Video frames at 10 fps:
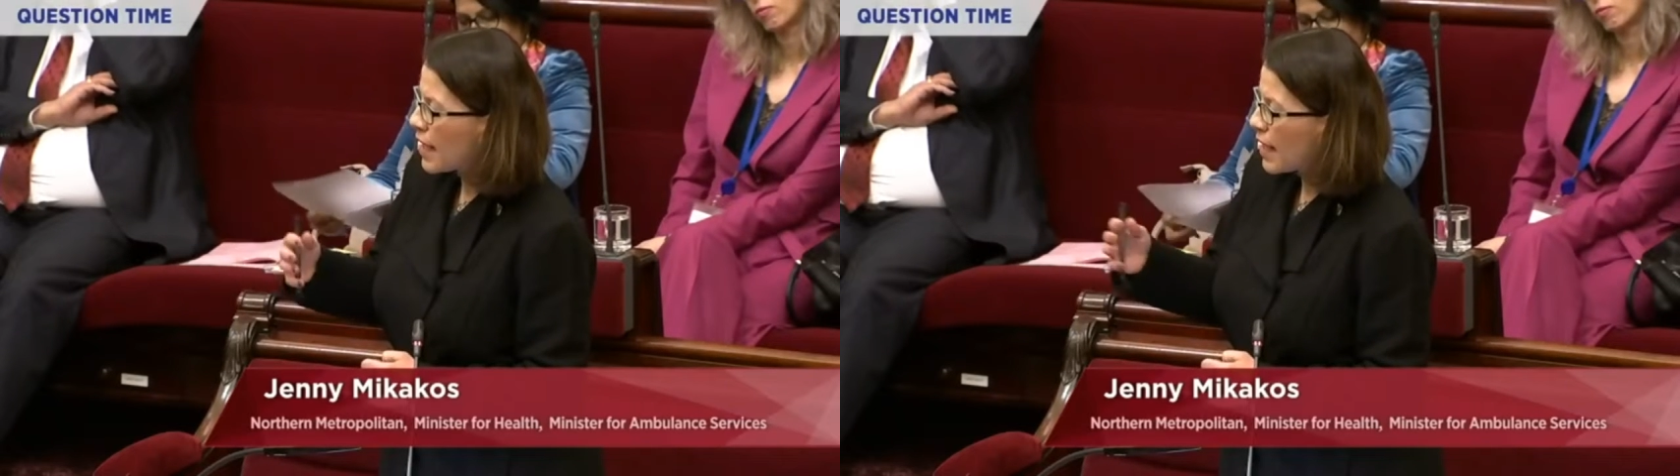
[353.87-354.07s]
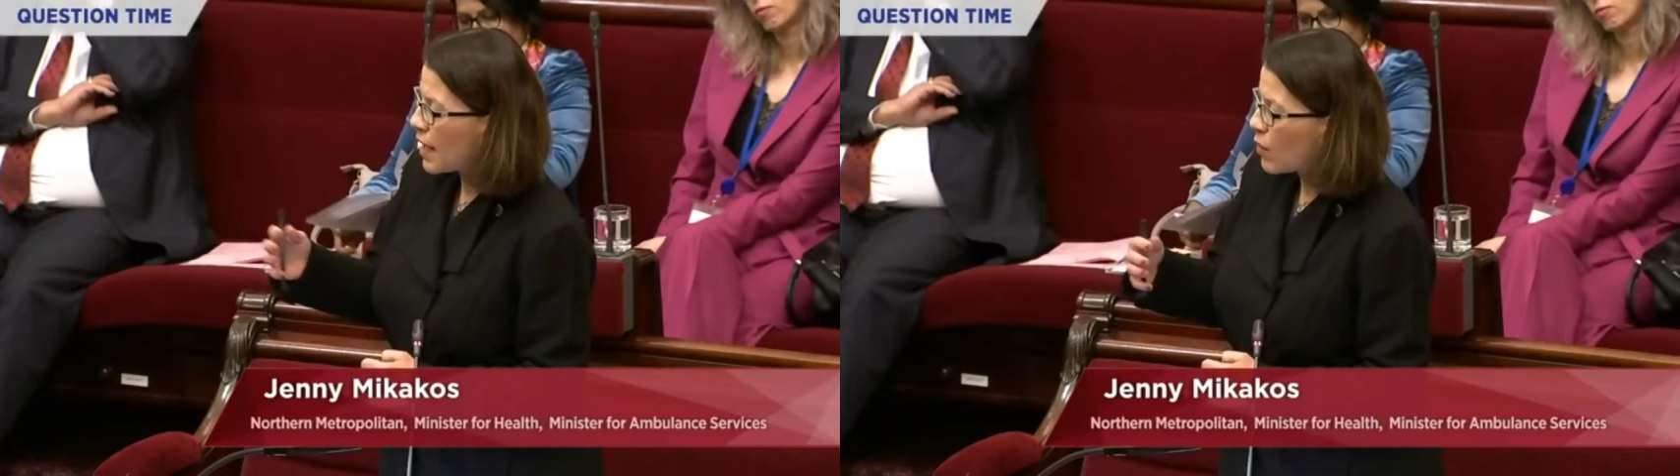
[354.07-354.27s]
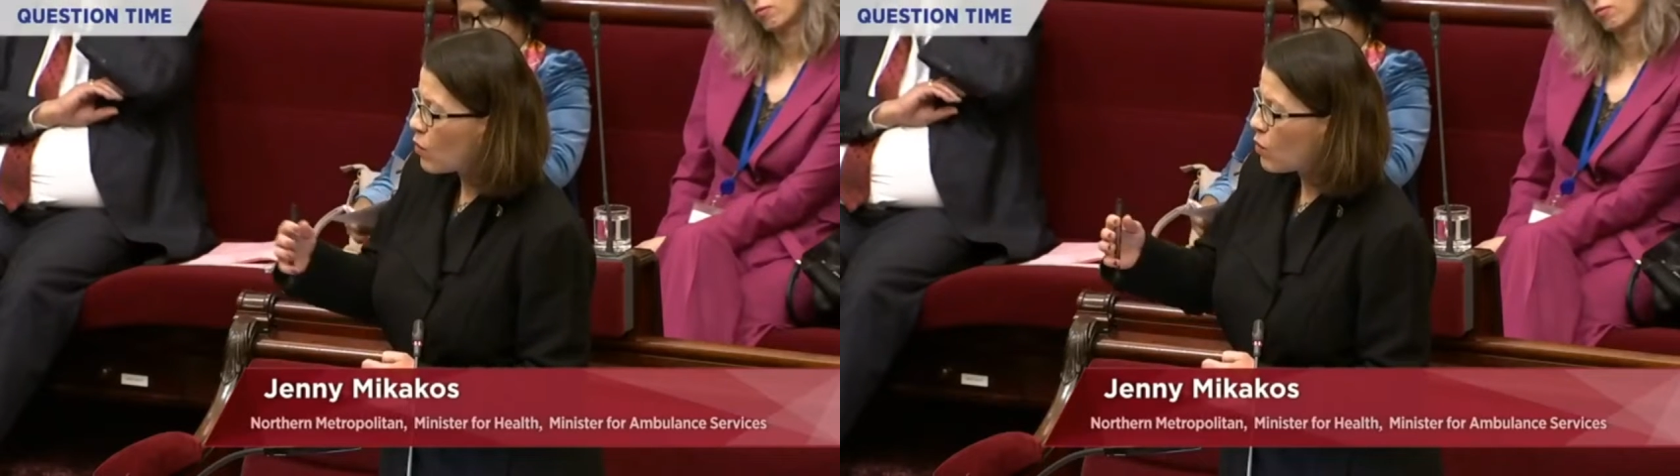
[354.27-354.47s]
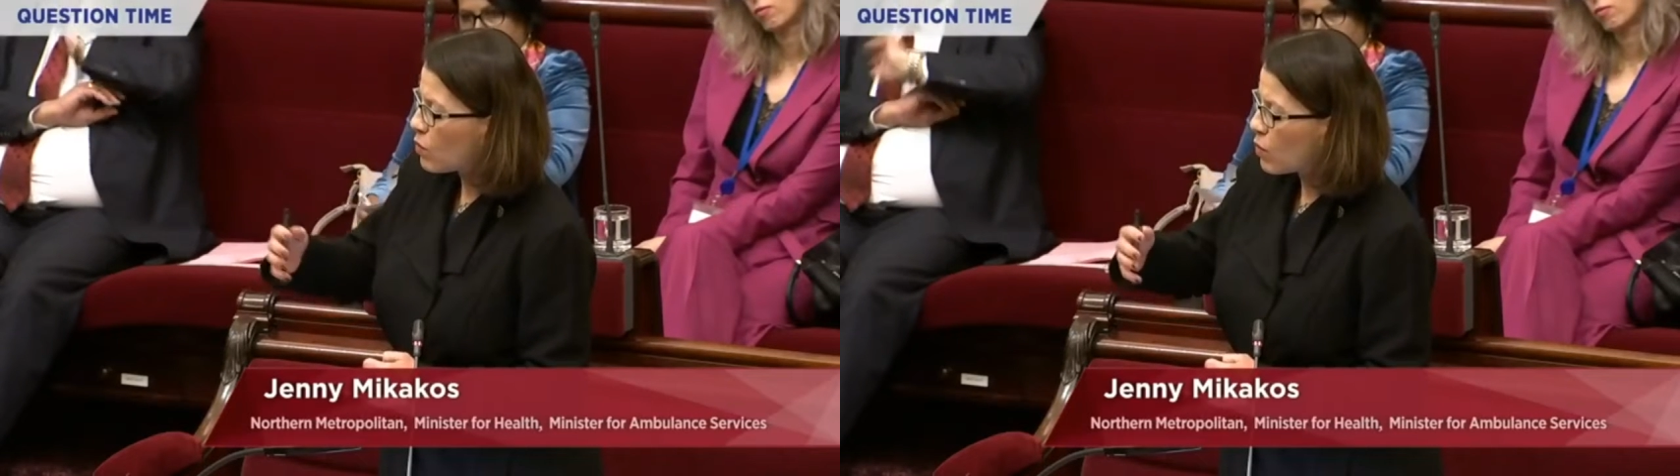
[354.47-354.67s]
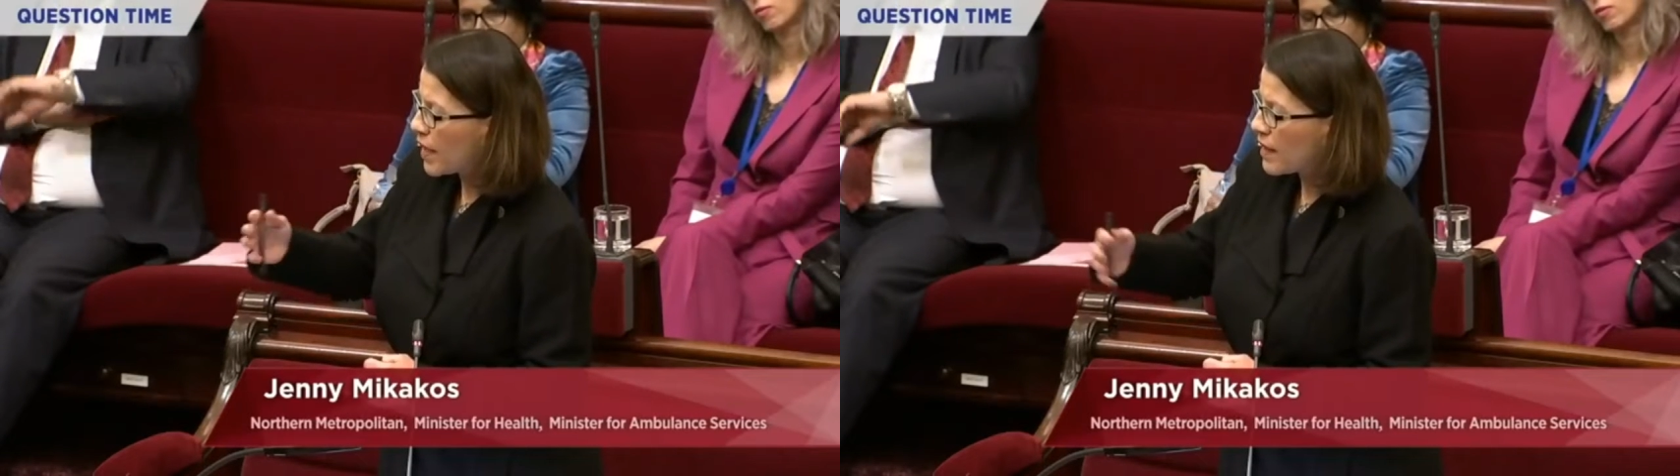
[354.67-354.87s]
uh,
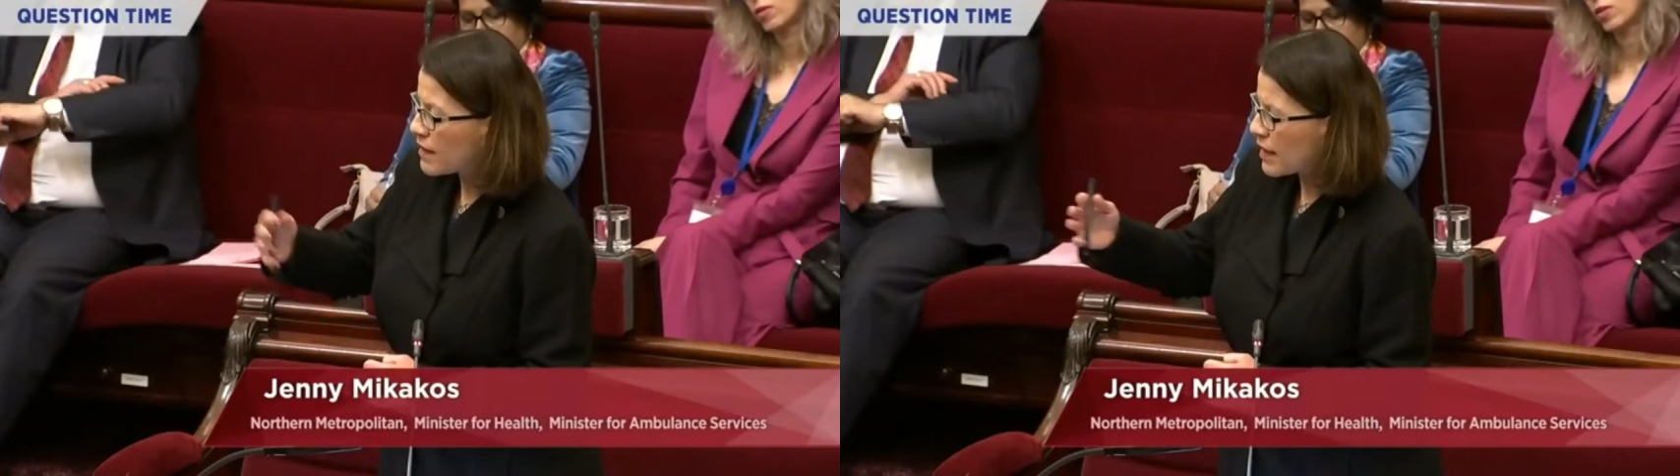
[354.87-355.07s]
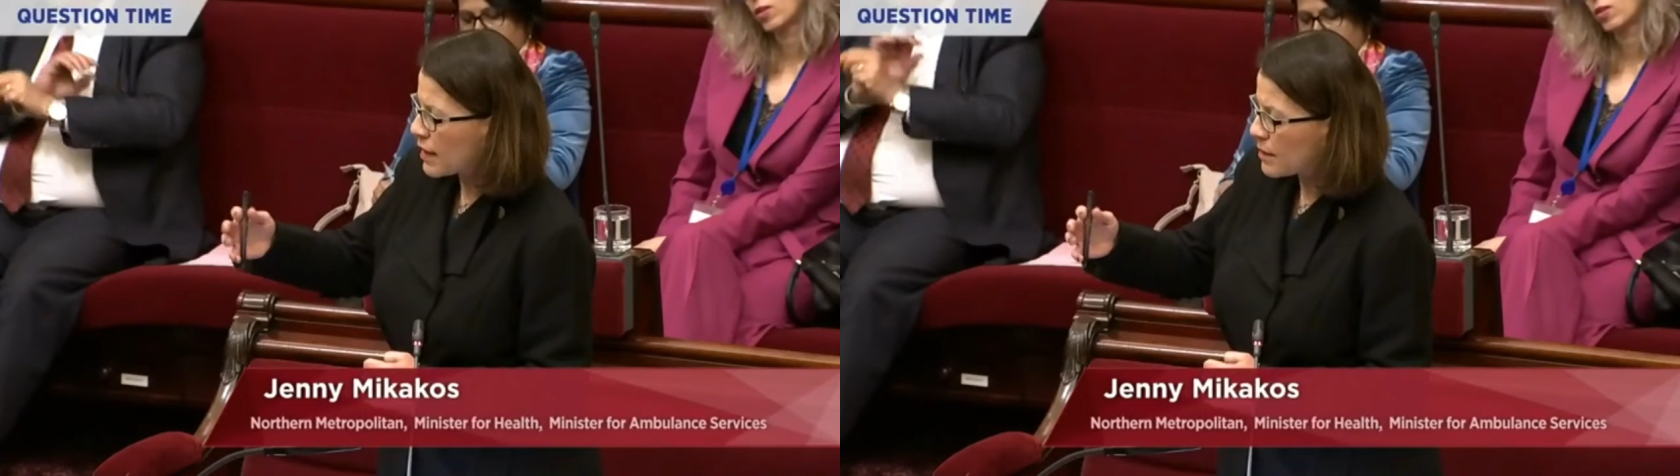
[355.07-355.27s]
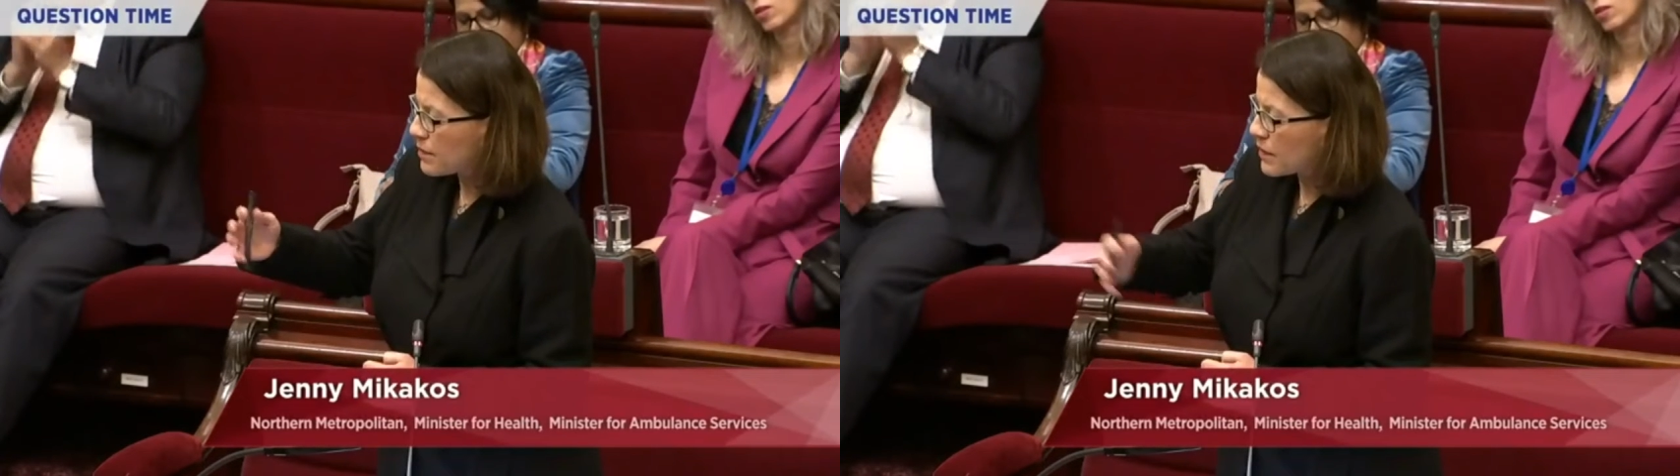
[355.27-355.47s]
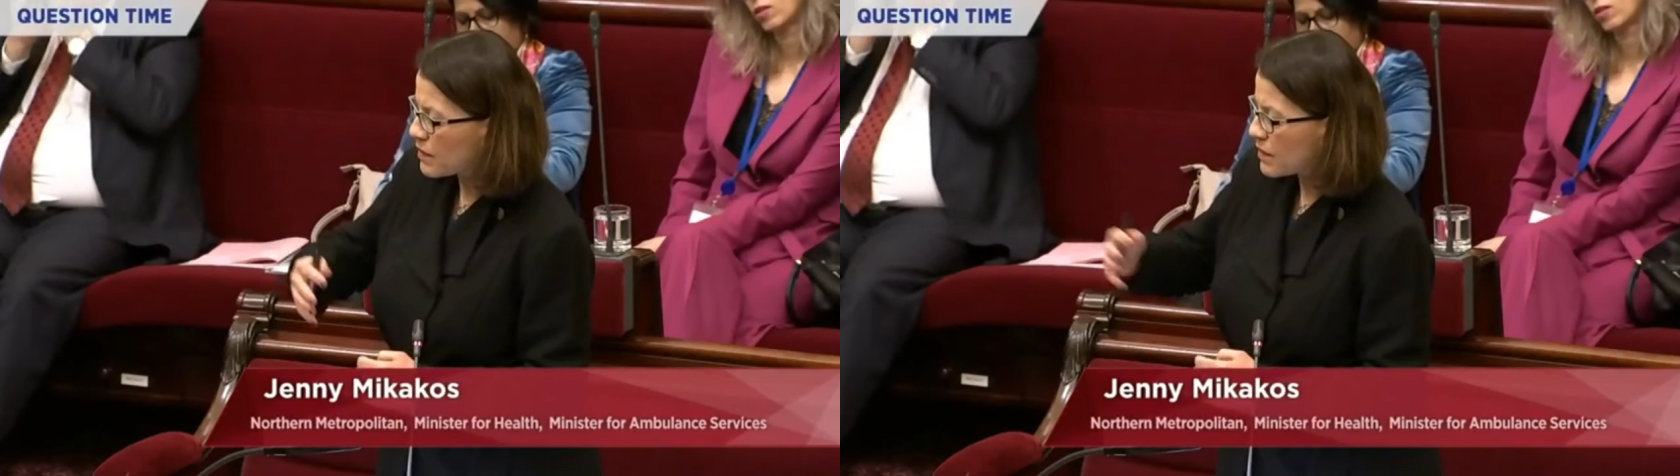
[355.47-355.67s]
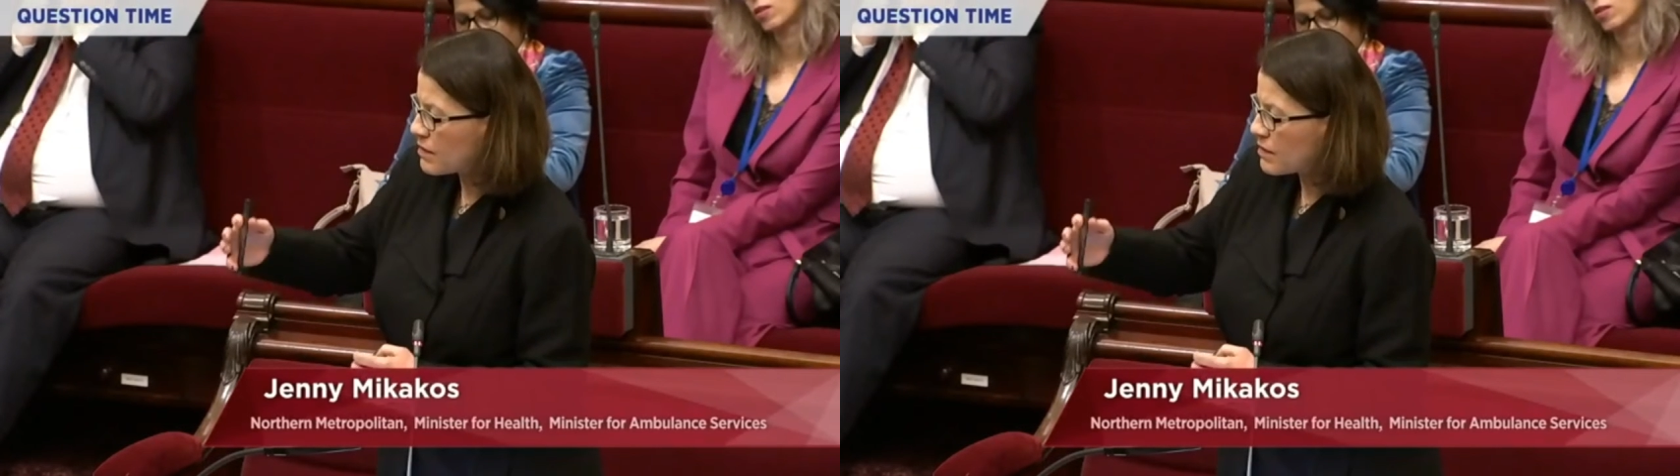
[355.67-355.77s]
where um,